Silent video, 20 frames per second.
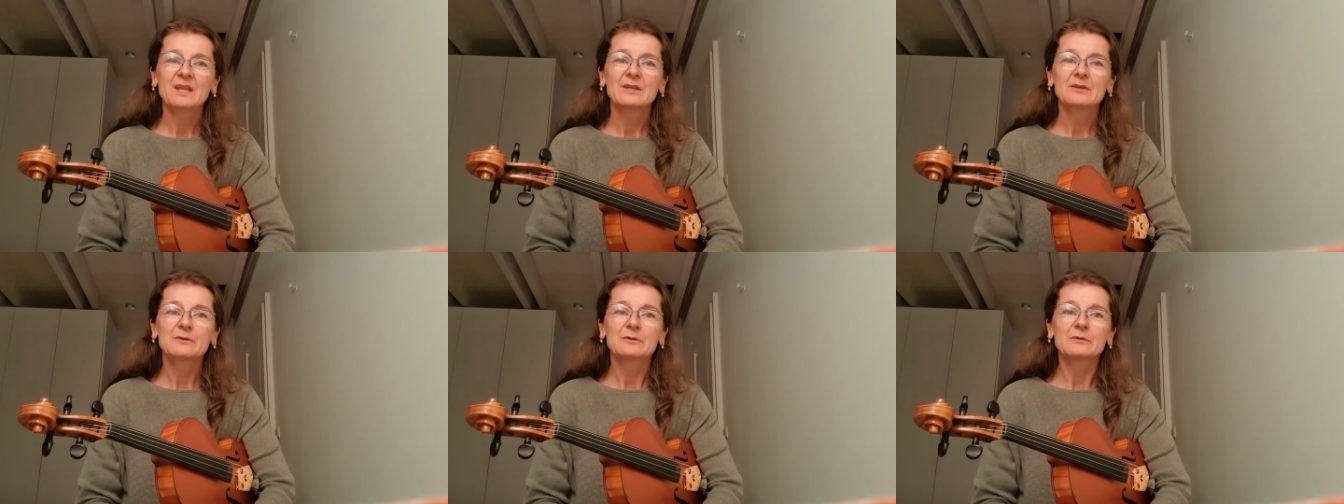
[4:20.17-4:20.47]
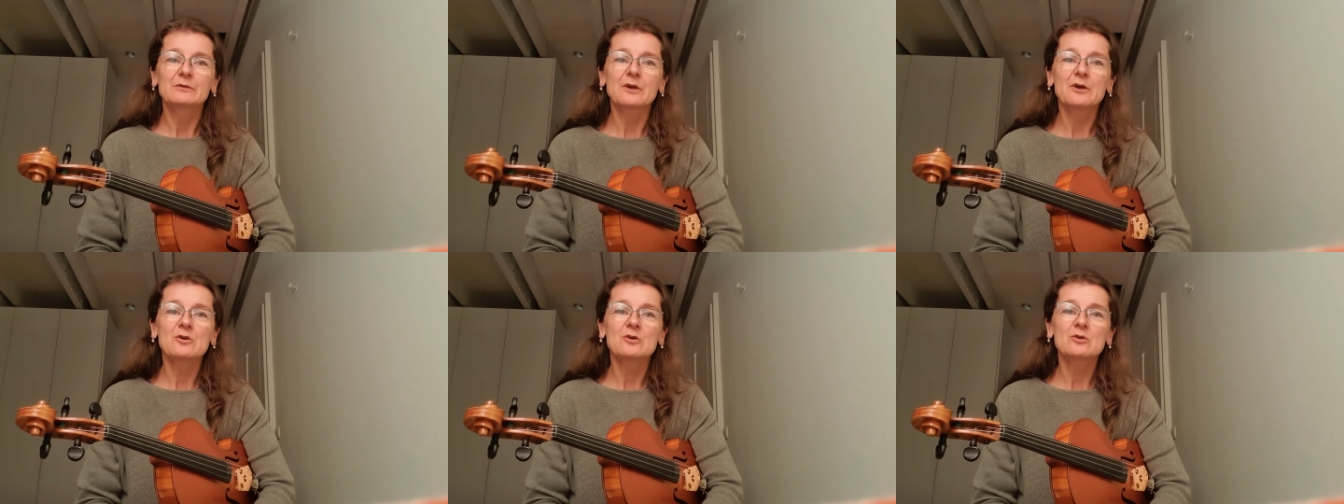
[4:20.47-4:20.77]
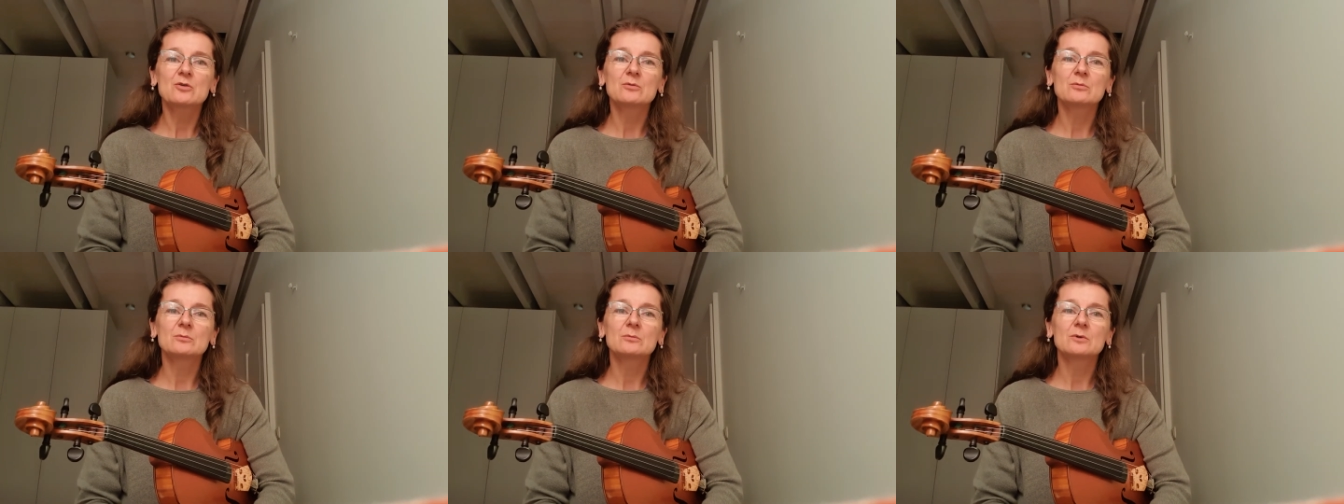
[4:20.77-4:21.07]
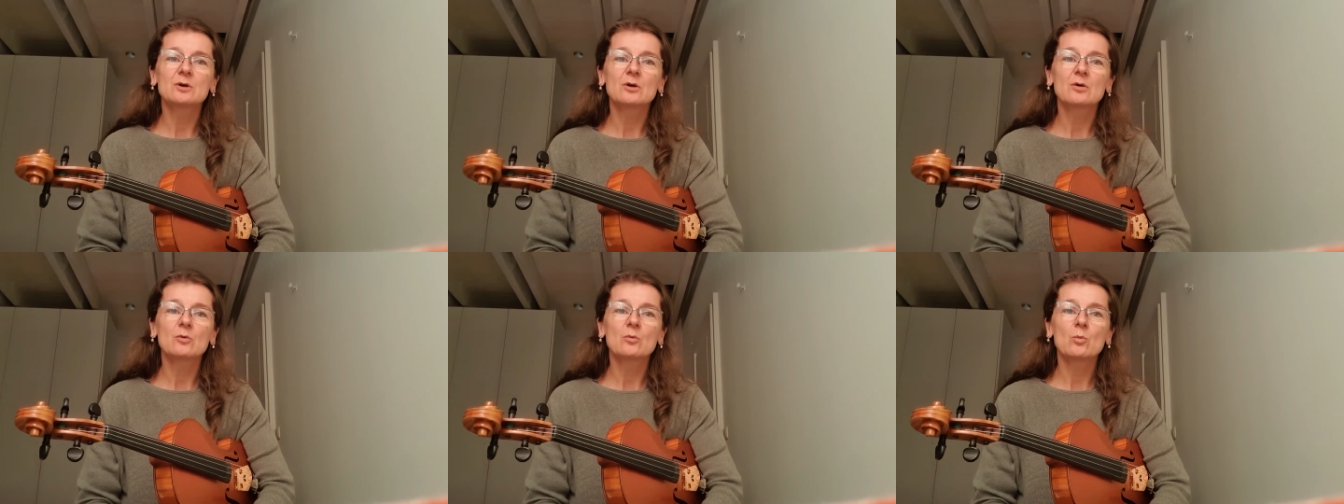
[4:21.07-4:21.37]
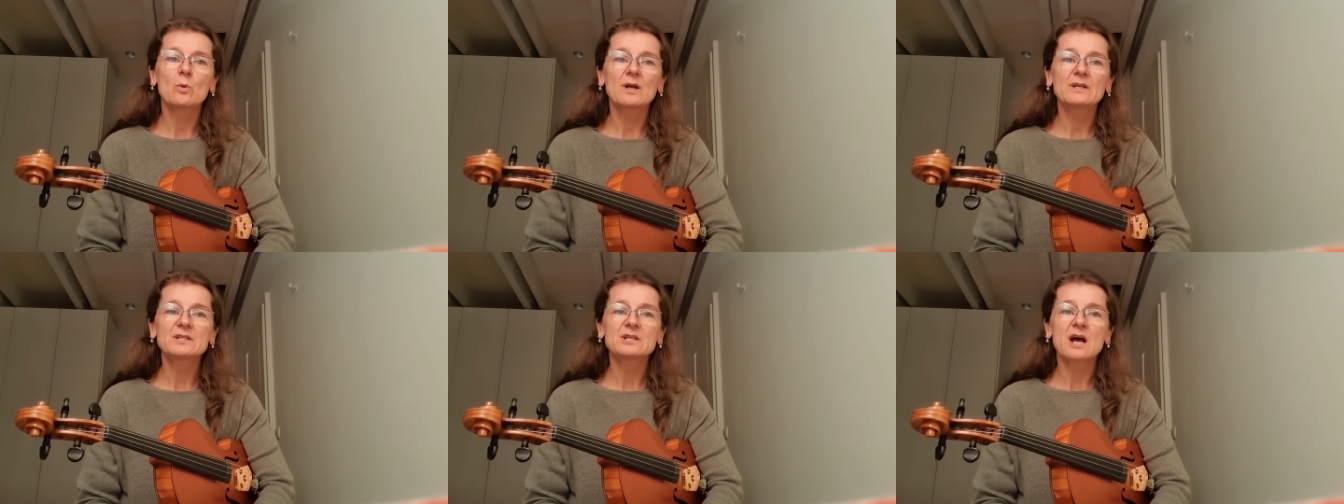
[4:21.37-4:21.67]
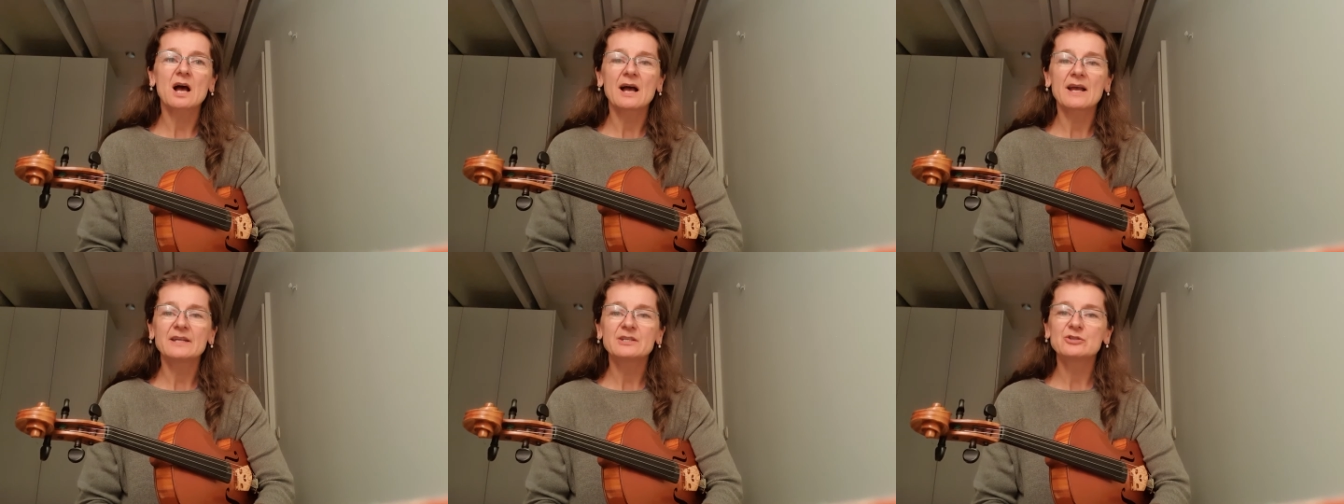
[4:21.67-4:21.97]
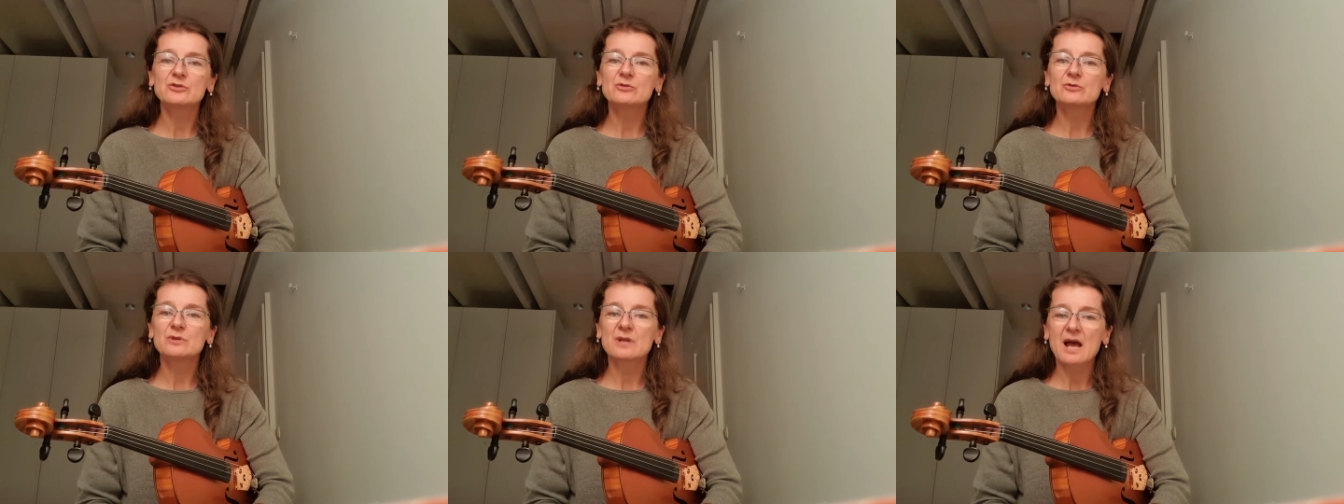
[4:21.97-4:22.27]
So what I
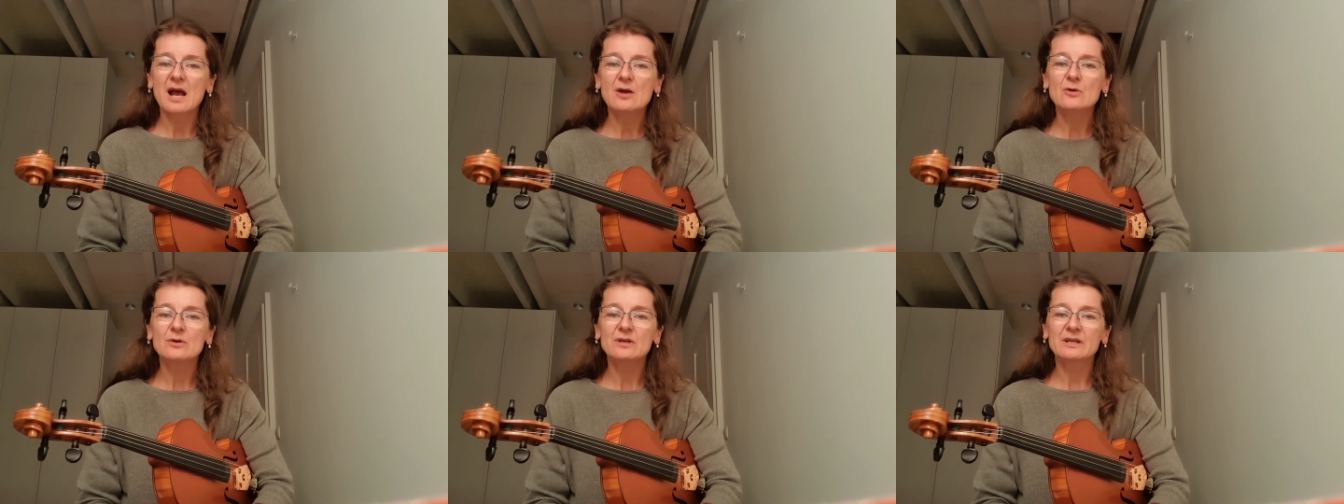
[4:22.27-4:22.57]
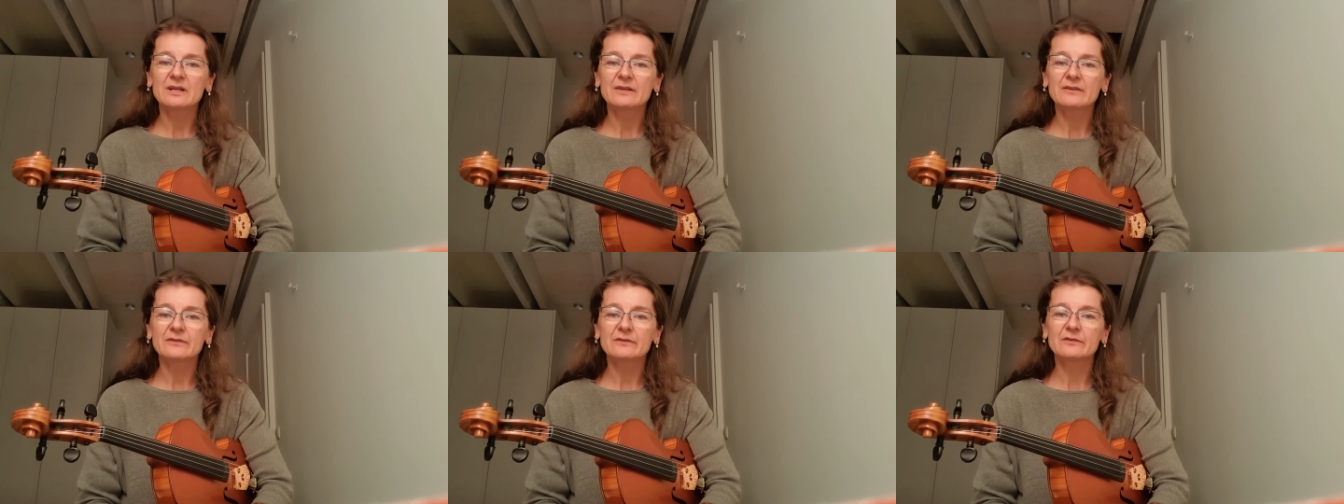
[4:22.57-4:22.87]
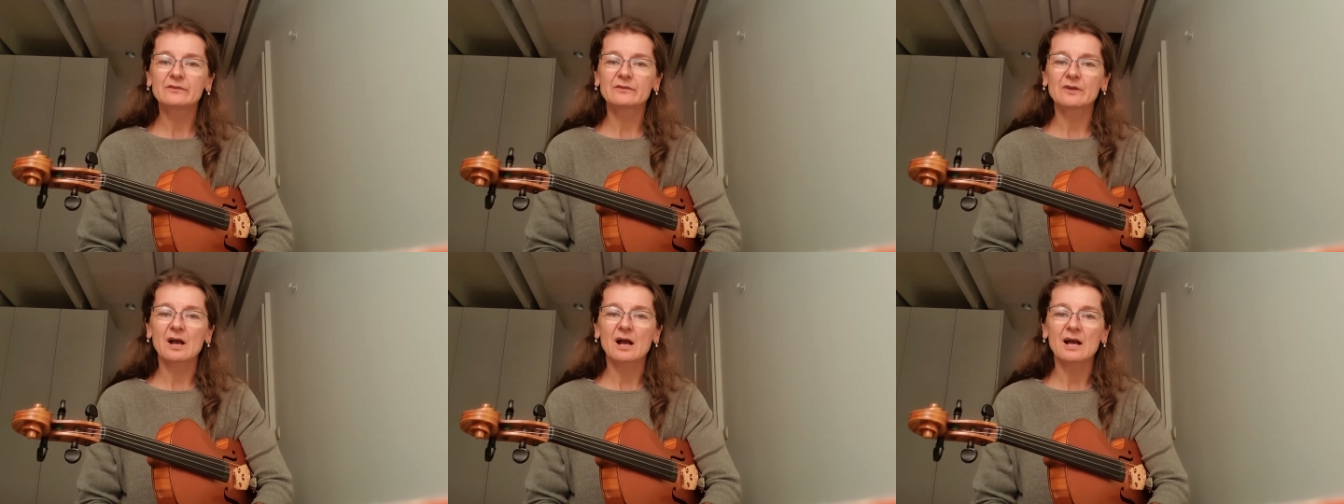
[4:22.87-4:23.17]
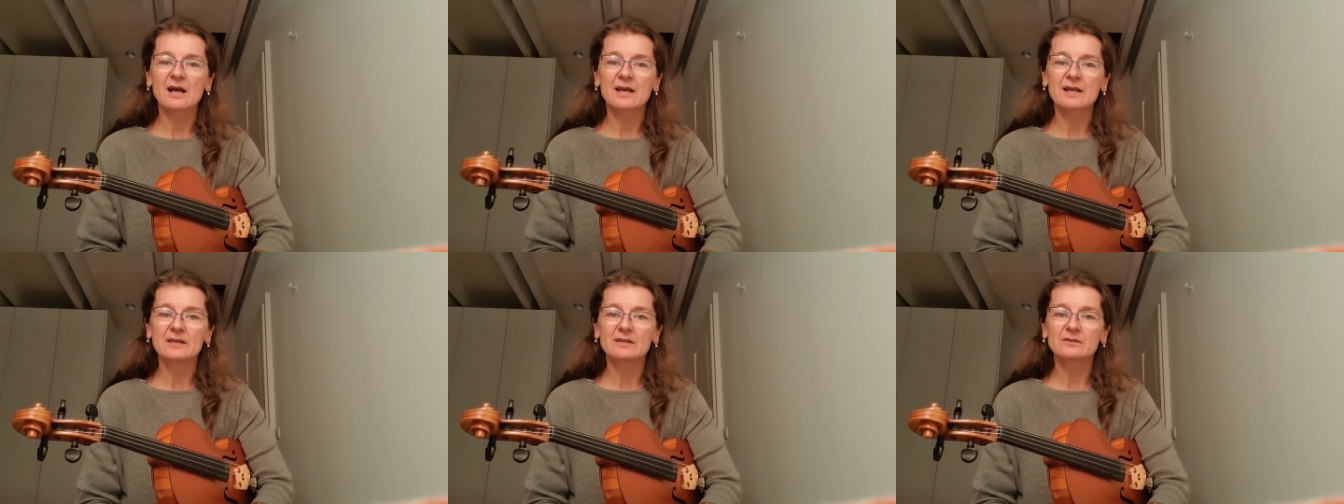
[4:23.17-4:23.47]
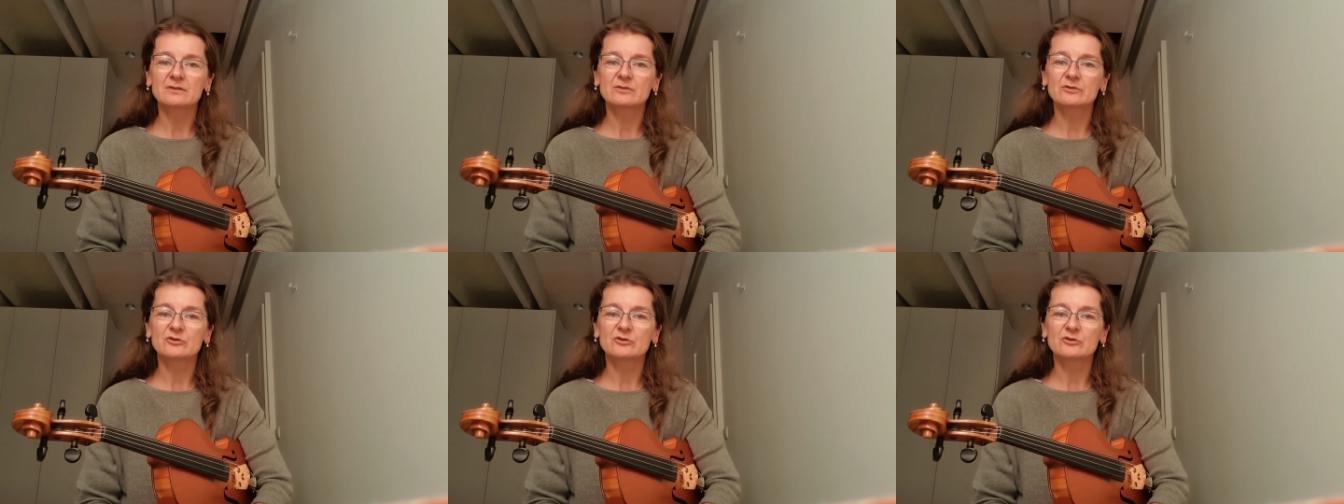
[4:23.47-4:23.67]
do now is I